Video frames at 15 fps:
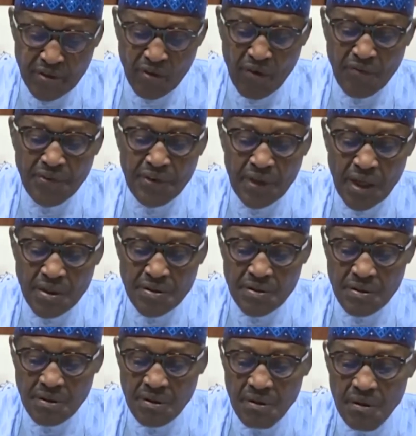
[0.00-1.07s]
of
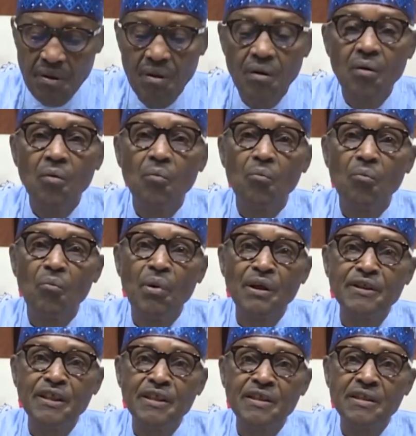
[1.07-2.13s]
Finance,
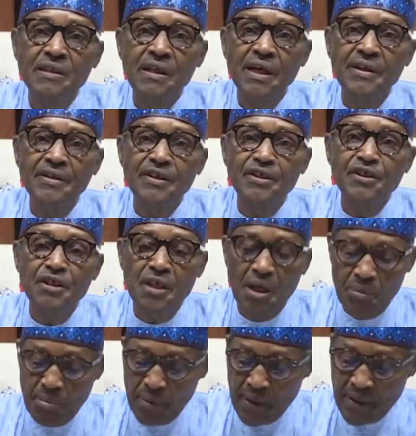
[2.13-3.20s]
budget and
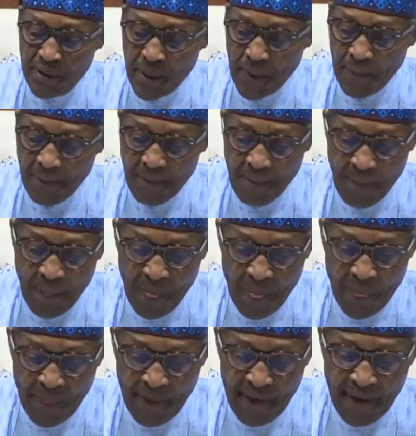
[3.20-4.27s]
national planning,
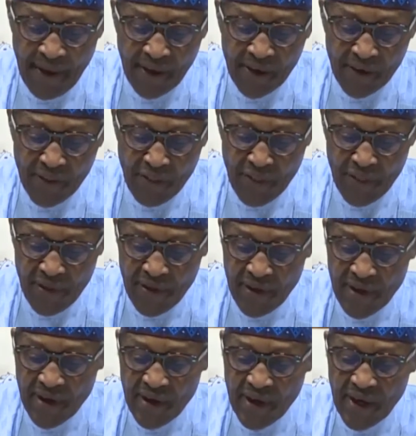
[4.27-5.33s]
health,
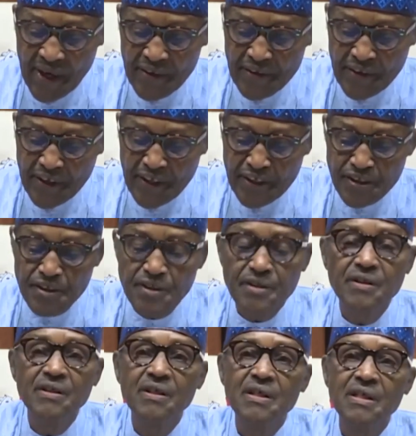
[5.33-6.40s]

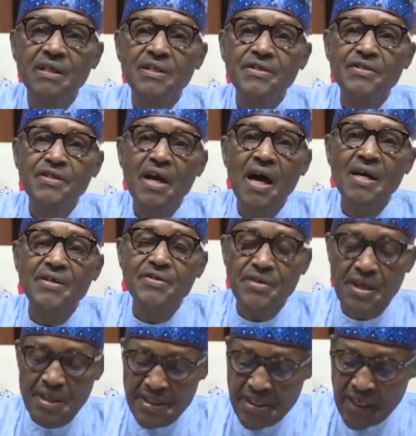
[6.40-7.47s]
education, science
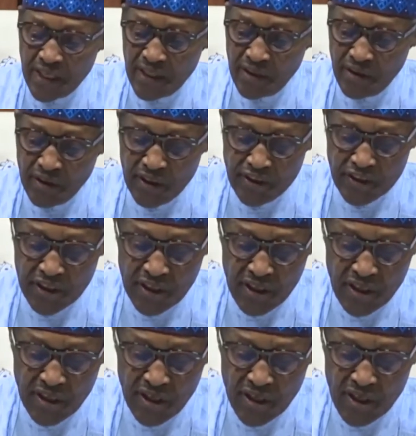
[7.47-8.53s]
and technology
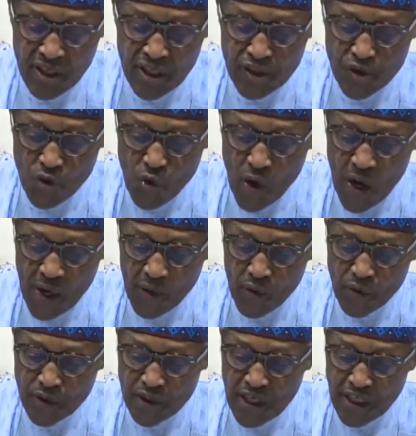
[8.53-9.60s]
to work
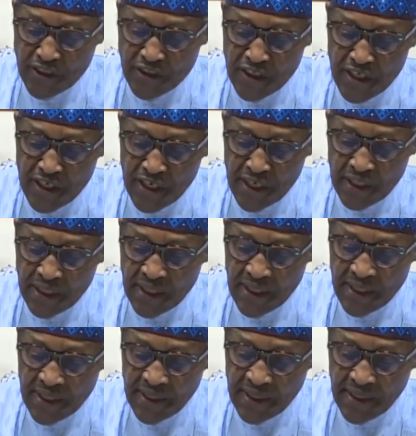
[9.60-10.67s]
with Nigerian
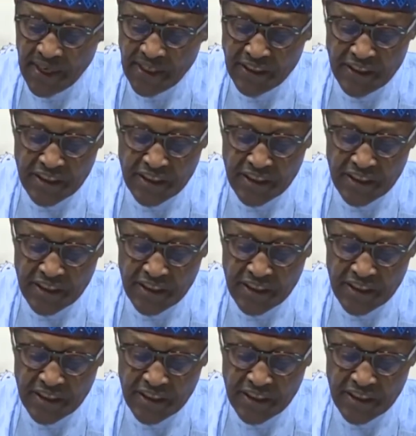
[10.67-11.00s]
and